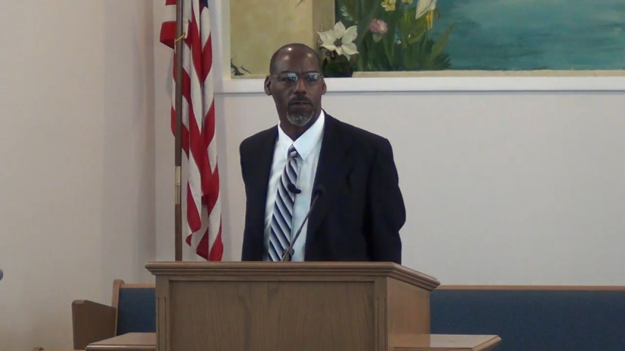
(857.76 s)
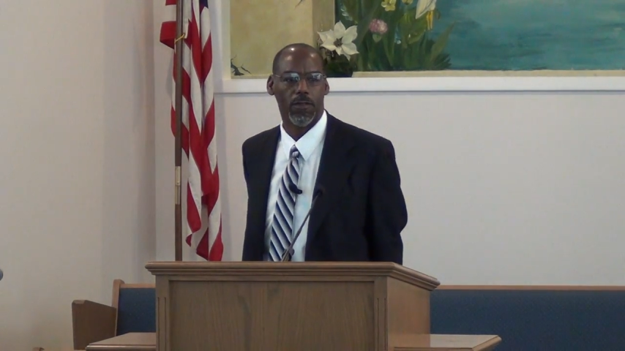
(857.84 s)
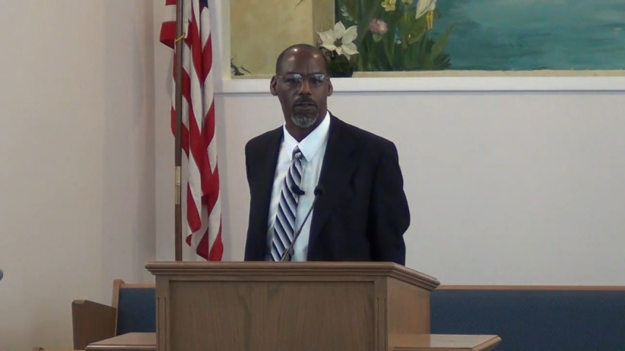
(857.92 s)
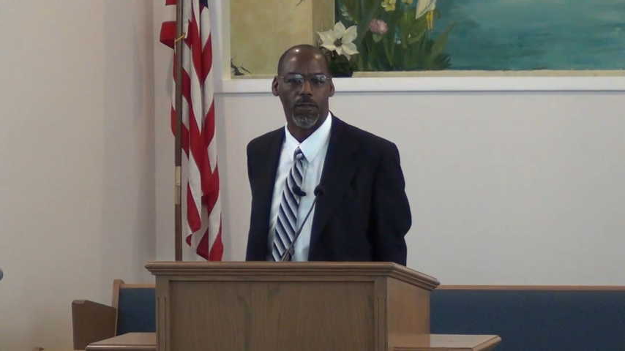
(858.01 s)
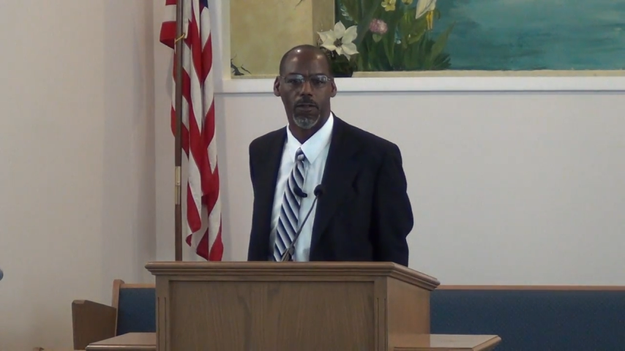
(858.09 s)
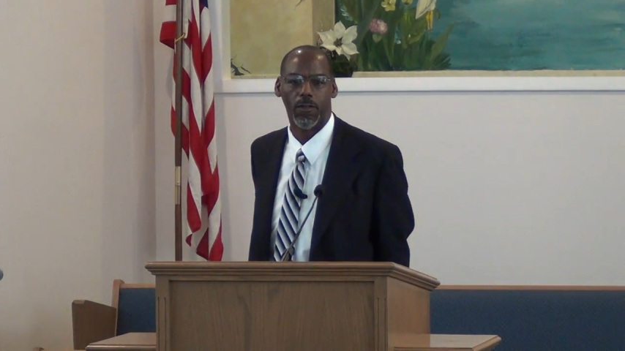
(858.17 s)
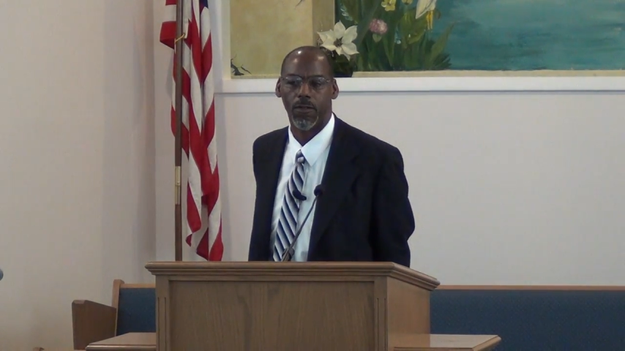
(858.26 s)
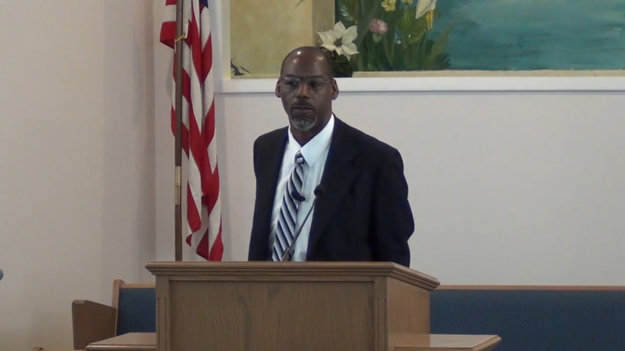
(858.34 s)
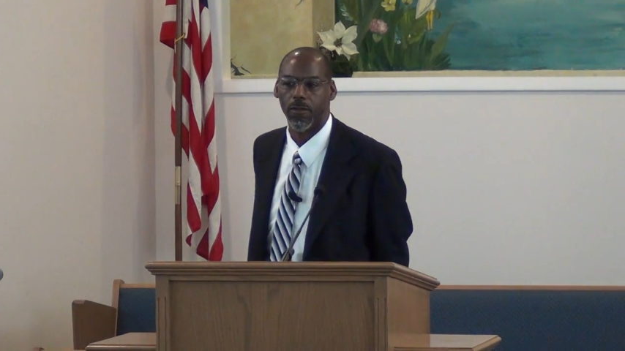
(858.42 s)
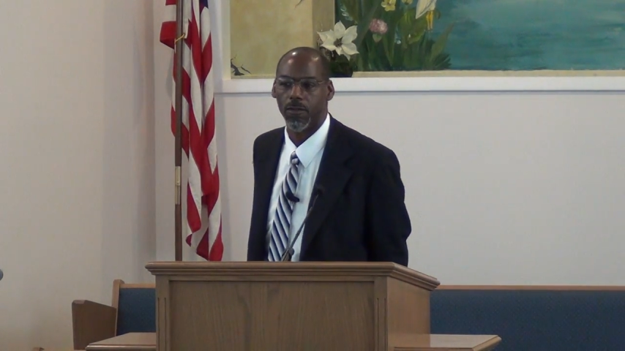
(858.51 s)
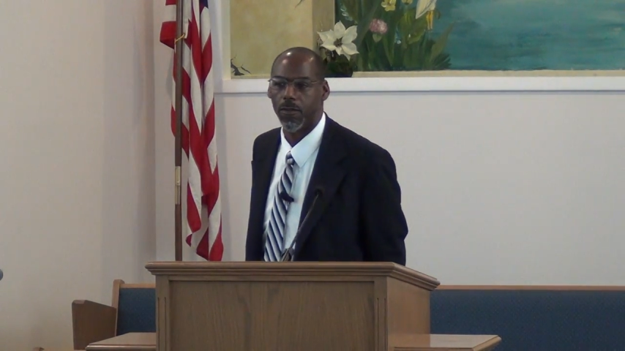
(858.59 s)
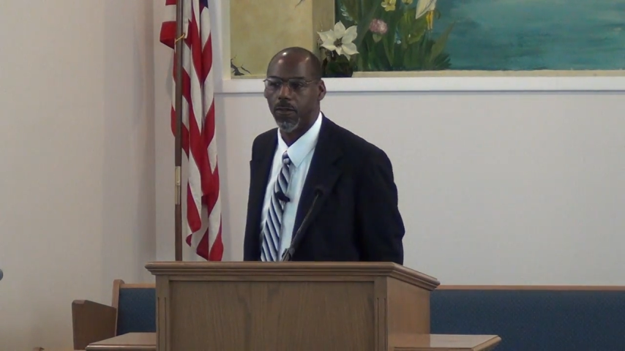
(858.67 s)

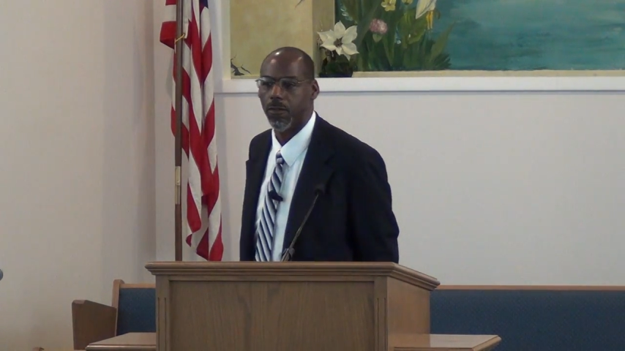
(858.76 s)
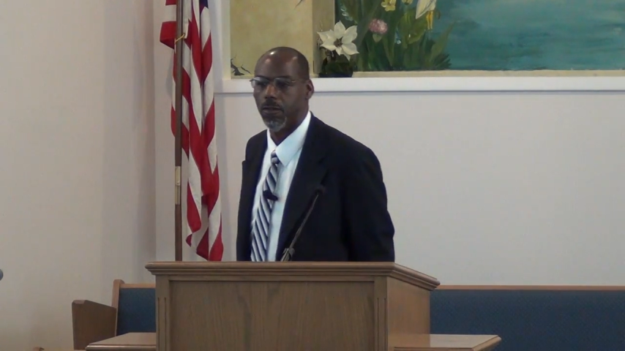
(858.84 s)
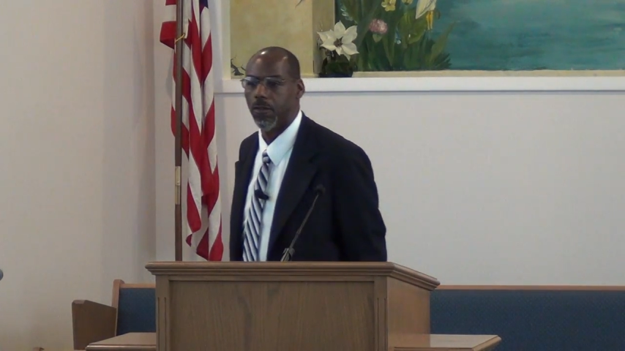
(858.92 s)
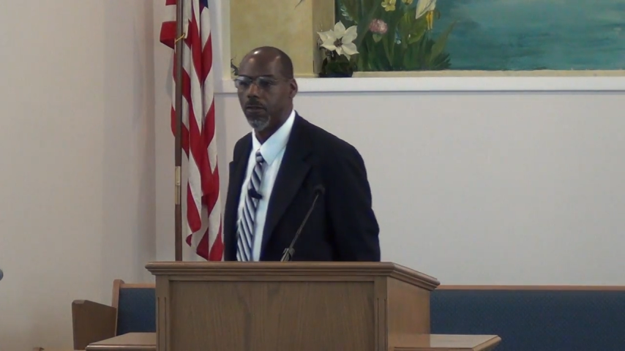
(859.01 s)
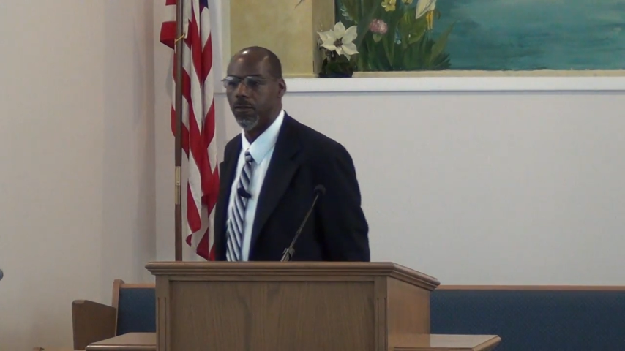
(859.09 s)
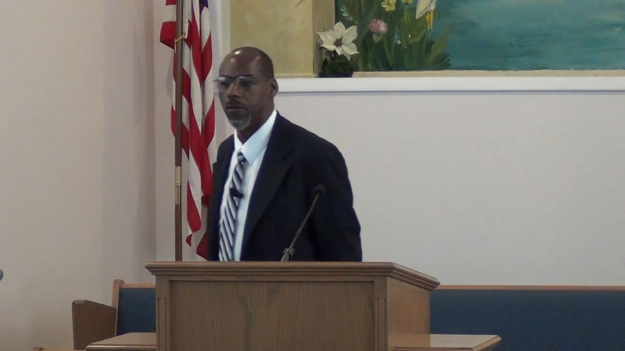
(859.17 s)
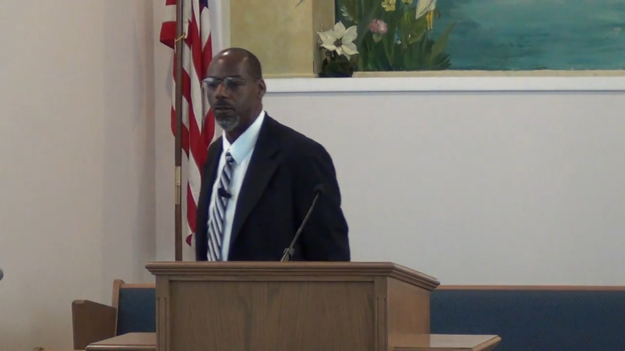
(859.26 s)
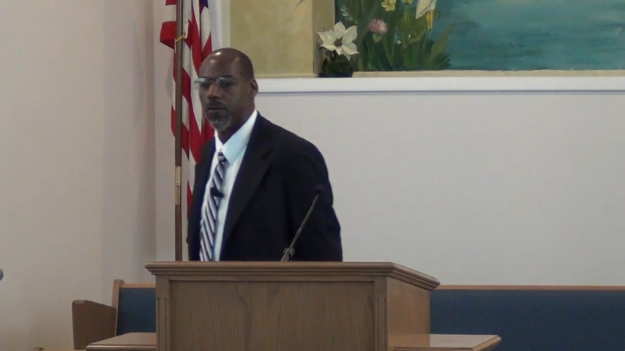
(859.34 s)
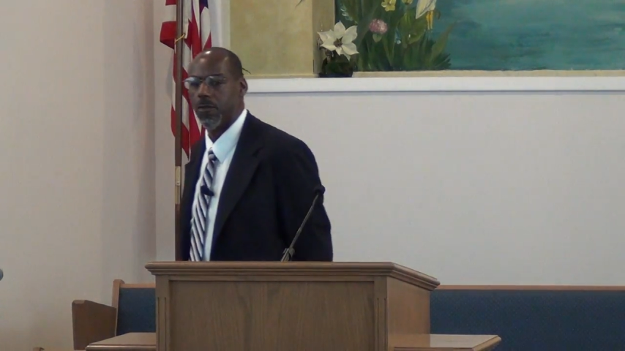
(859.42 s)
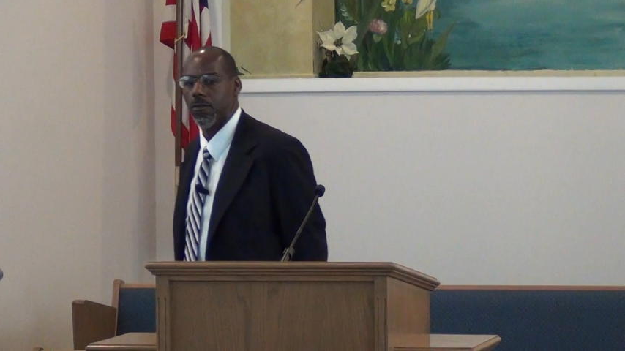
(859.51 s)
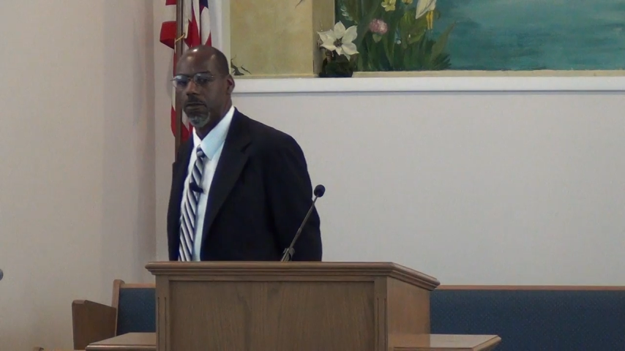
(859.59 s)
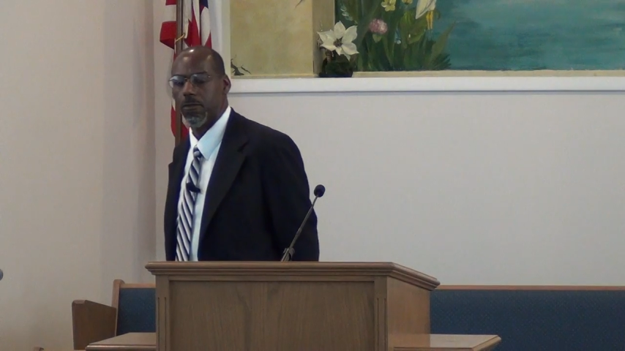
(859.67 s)

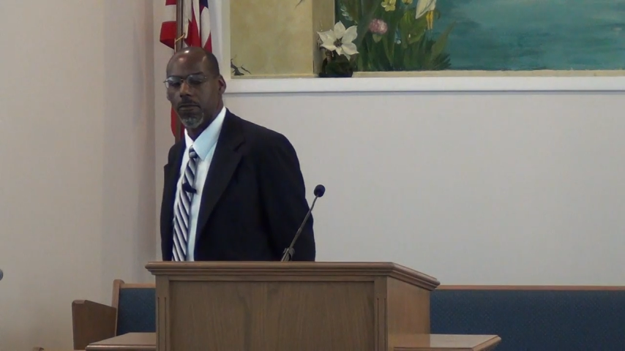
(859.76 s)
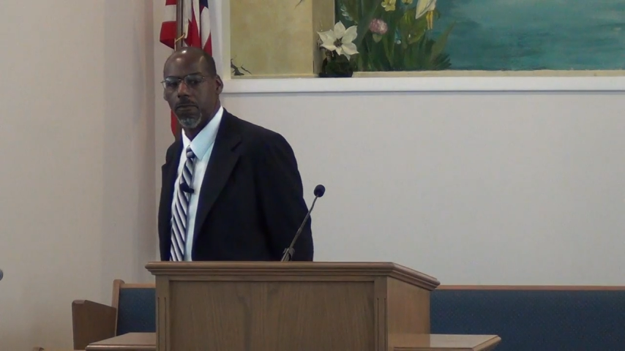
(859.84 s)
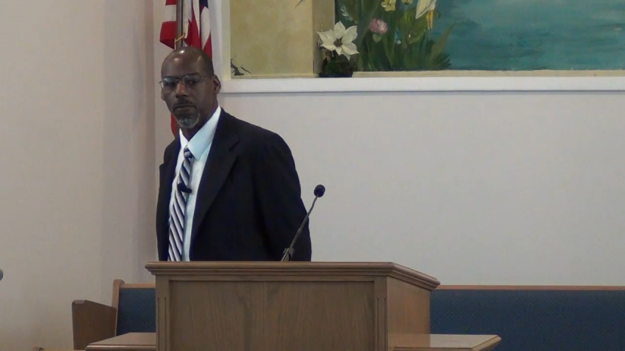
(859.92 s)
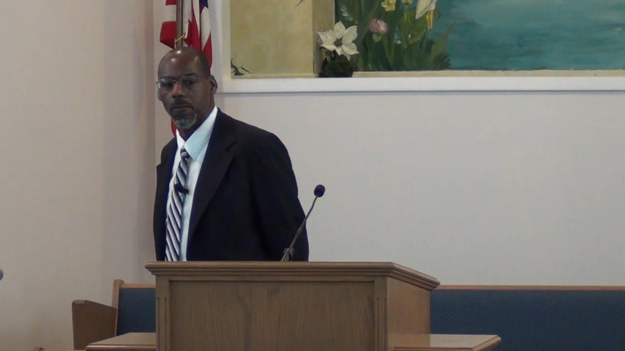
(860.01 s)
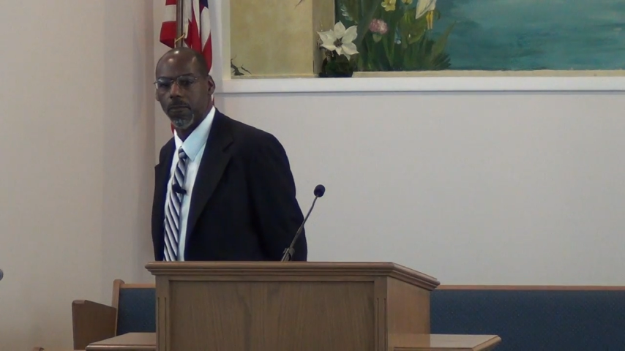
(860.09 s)
Nothing is said.